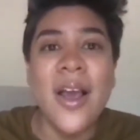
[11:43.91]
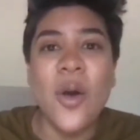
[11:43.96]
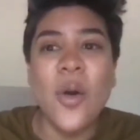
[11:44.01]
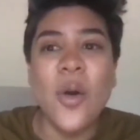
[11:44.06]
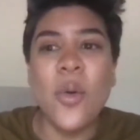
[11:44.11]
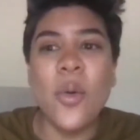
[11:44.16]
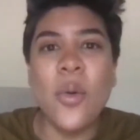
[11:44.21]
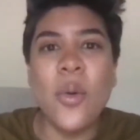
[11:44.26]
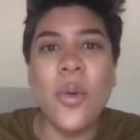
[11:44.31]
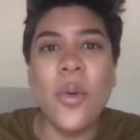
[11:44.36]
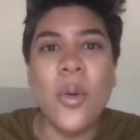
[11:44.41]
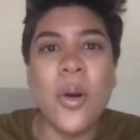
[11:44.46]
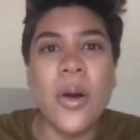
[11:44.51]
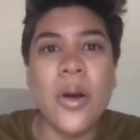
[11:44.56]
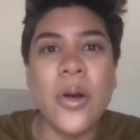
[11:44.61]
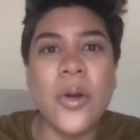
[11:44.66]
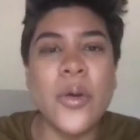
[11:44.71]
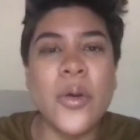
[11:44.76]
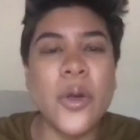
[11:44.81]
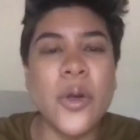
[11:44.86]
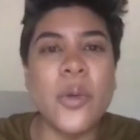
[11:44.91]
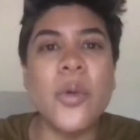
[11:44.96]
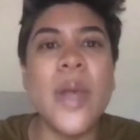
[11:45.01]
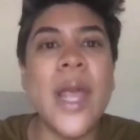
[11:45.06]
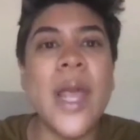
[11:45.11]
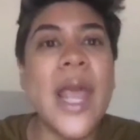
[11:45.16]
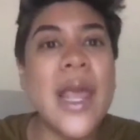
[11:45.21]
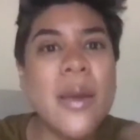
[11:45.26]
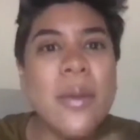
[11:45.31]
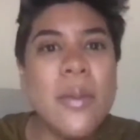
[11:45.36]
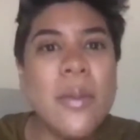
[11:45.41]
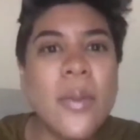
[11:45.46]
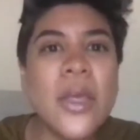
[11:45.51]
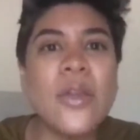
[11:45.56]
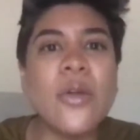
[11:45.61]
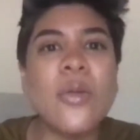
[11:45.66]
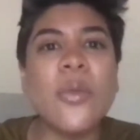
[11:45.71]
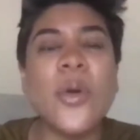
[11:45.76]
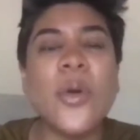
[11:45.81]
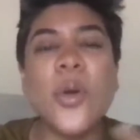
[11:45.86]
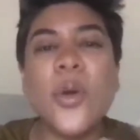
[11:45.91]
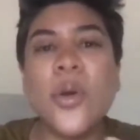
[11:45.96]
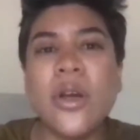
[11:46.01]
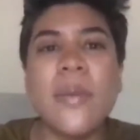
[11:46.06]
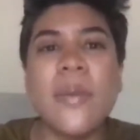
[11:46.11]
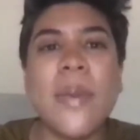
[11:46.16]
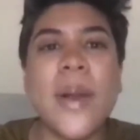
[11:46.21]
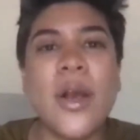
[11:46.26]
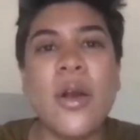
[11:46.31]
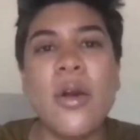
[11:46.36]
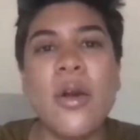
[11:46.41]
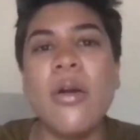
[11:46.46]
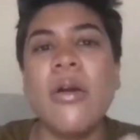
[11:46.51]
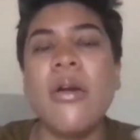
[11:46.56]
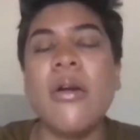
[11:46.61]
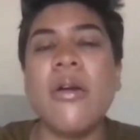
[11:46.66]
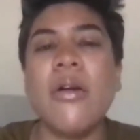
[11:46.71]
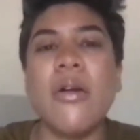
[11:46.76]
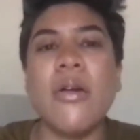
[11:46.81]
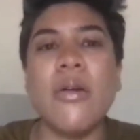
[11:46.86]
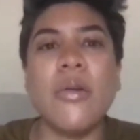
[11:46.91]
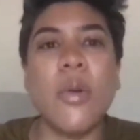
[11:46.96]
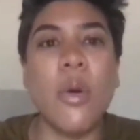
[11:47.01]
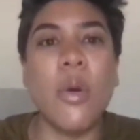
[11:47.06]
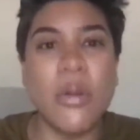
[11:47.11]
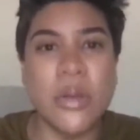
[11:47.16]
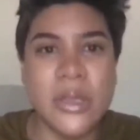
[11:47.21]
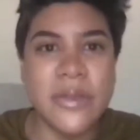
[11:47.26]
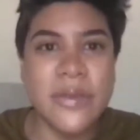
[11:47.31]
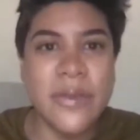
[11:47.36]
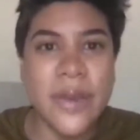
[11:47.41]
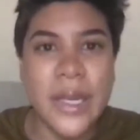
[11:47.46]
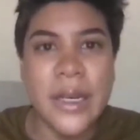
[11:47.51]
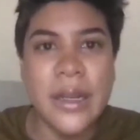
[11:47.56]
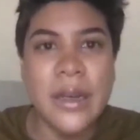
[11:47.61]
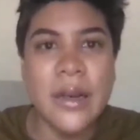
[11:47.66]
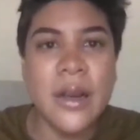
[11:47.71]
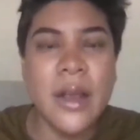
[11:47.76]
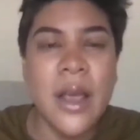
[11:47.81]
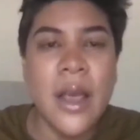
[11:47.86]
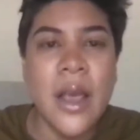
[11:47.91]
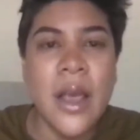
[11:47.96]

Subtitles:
who came either recruited by her or cultivated